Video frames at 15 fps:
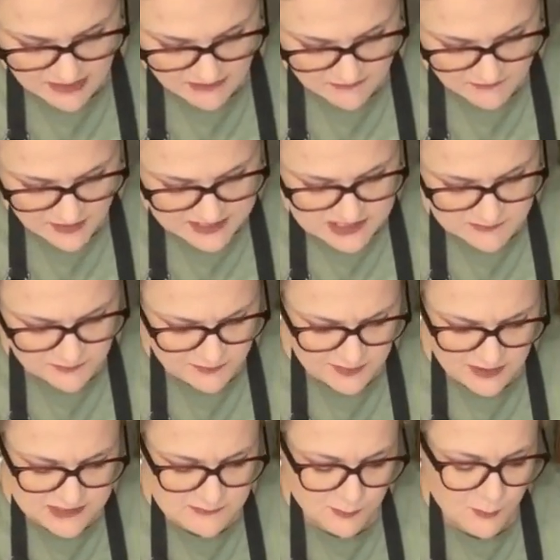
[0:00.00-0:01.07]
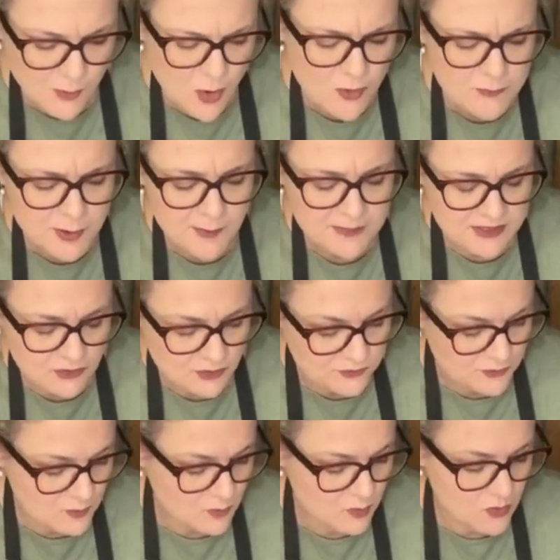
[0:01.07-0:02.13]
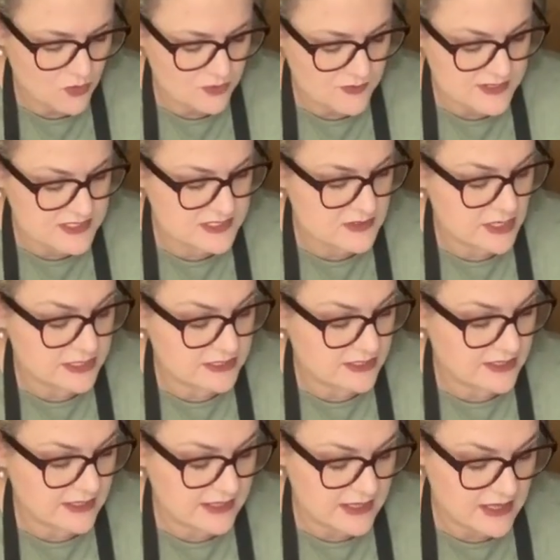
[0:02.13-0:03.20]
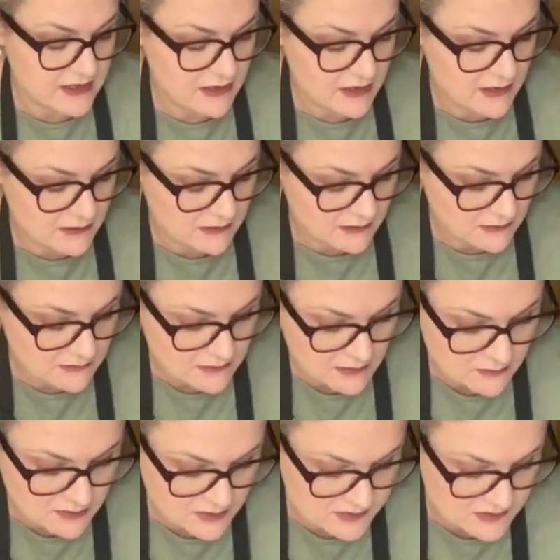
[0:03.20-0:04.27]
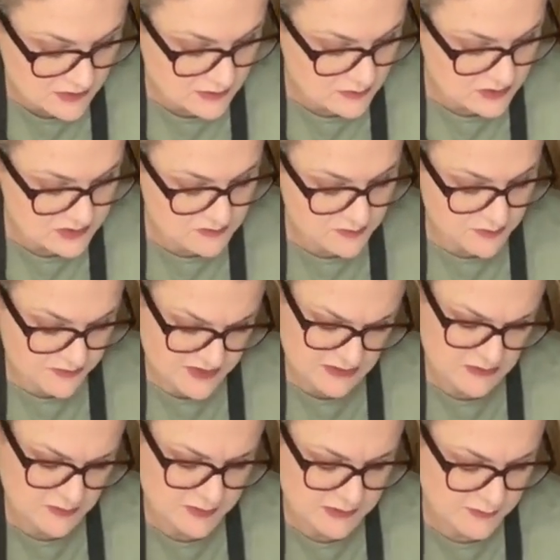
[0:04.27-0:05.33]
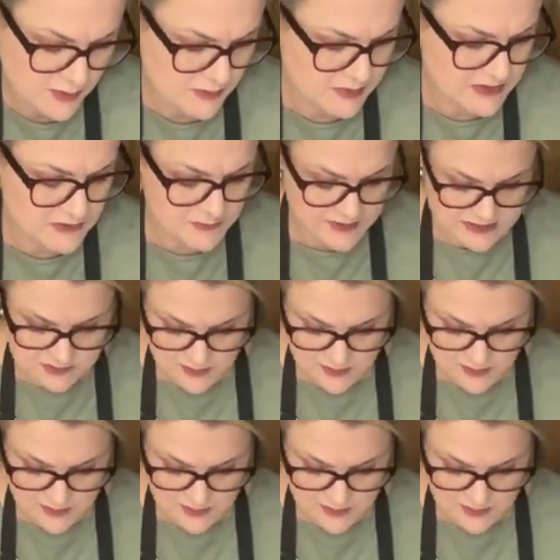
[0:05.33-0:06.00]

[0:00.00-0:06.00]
yeah, it's more probably on the watery side than inky. That would be probably the